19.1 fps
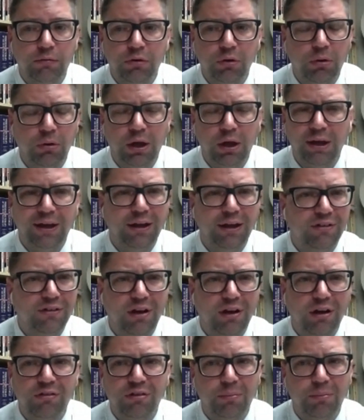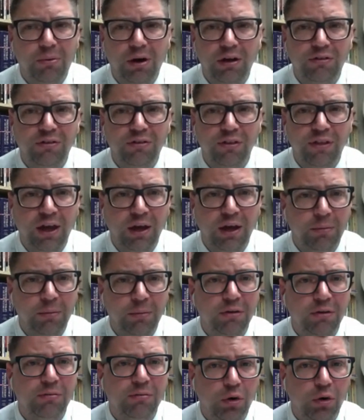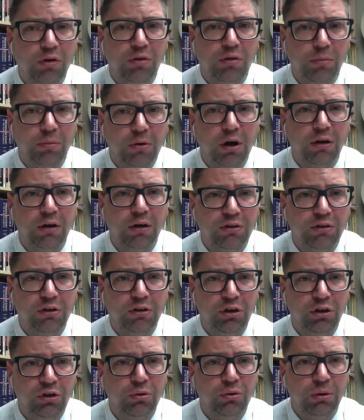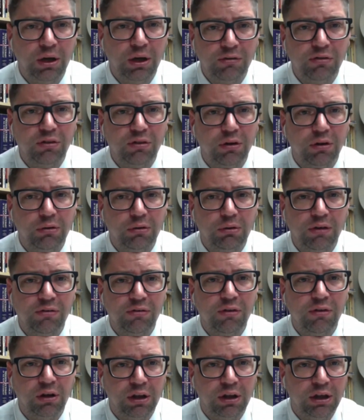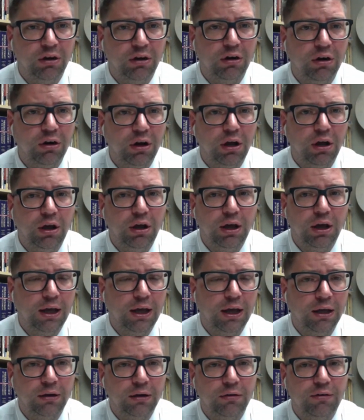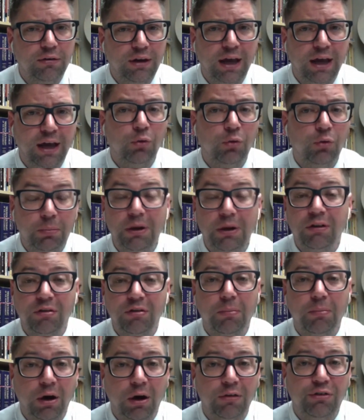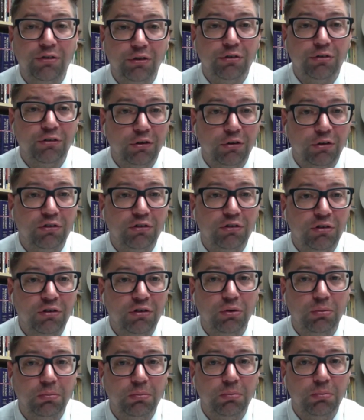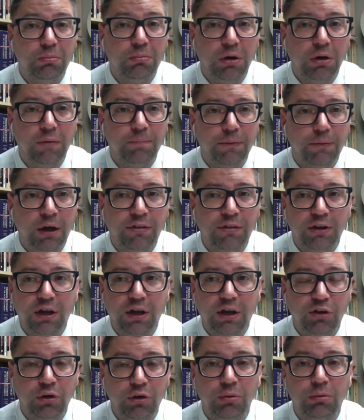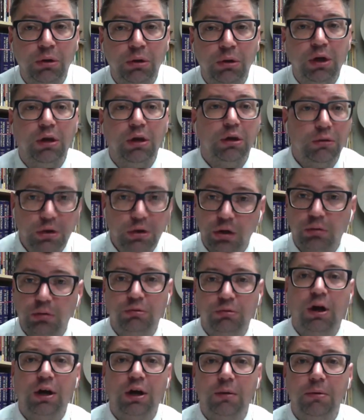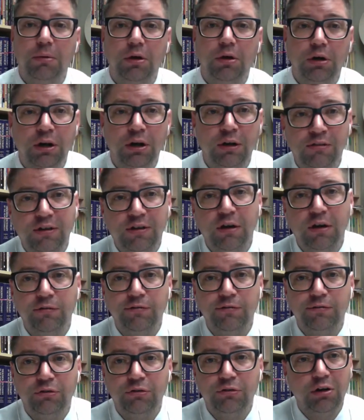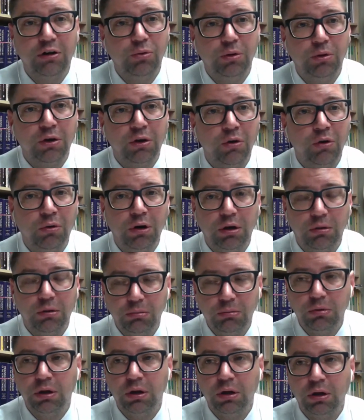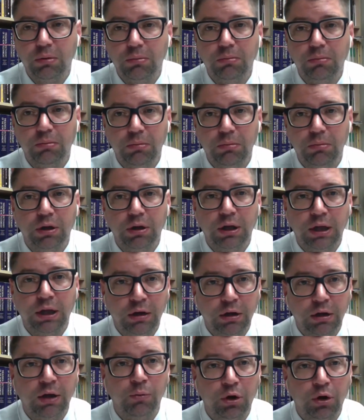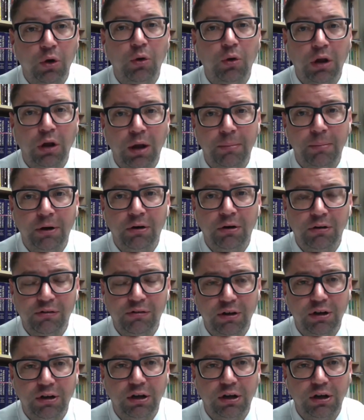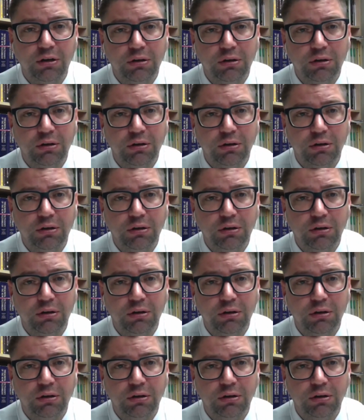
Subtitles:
So it's not a surprise to them; it's more a surprise to you as the leader. And yeah, it would be a surprise to your church too. But I think if you talk about it instead of trying to ignore it, it would go a lot better on Sunday.